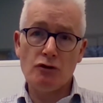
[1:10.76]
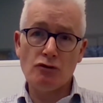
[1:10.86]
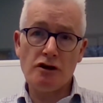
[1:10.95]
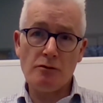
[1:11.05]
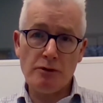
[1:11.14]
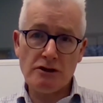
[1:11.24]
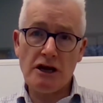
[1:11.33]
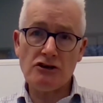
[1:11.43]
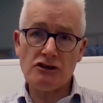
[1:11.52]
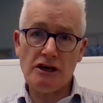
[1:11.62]
but also
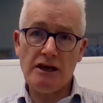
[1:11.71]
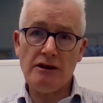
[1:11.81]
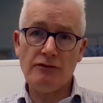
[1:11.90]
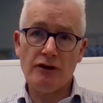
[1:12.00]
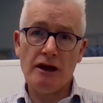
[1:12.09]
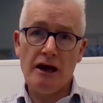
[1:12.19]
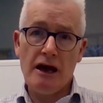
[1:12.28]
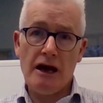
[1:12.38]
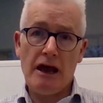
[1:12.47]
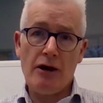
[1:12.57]
potentially
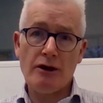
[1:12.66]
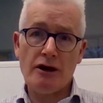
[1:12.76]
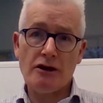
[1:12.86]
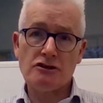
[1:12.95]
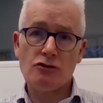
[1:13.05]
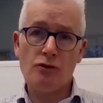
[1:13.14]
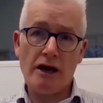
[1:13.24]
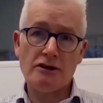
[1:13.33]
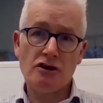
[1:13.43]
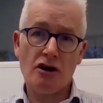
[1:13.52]
even allowing us
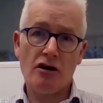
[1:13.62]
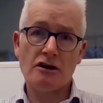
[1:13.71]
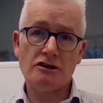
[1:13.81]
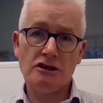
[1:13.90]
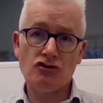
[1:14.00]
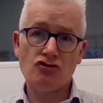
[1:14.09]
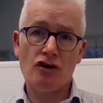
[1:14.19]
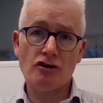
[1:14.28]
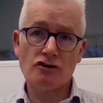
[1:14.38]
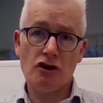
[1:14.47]
to add targeted
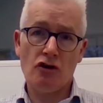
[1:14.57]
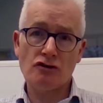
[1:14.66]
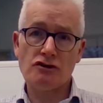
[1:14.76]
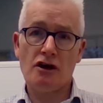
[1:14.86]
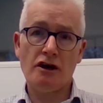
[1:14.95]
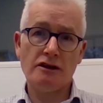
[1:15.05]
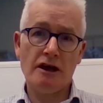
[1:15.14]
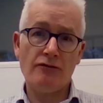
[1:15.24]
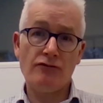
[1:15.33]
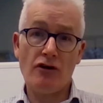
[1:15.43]
drugs alongside
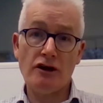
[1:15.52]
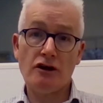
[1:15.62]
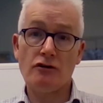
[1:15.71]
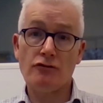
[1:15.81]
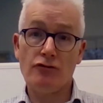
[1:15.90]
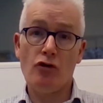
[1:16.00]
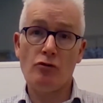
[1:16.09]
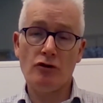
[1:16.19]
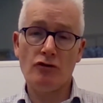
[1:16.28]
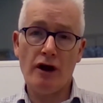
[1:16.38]
that very
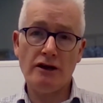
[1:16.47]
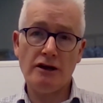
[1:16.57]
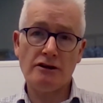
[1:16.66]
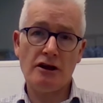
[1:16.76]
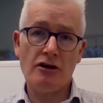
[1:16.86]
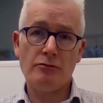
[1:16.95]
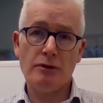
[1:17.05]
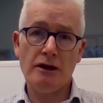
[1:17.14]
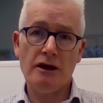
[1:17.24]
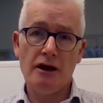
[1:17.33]
conformal
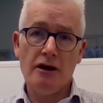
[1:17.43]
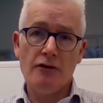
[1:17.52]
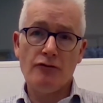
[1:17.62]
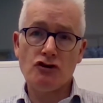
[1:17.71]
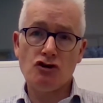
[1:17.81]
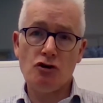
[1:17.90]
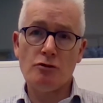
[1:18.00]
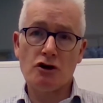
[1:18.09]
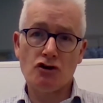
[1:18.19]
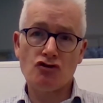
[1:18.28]
radiotherapy for
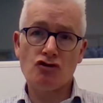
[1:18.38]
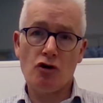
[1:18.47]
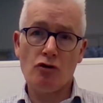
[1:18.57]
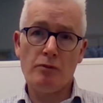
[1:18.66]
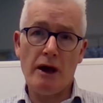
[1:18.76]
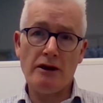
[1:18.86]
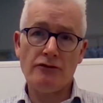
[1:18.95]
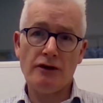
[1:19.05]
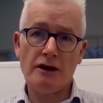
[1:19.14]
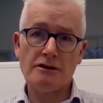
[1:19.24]
tumor control
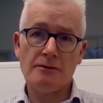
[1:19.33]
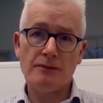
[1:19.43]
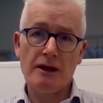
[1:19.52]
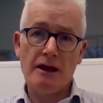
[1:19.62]
benefit.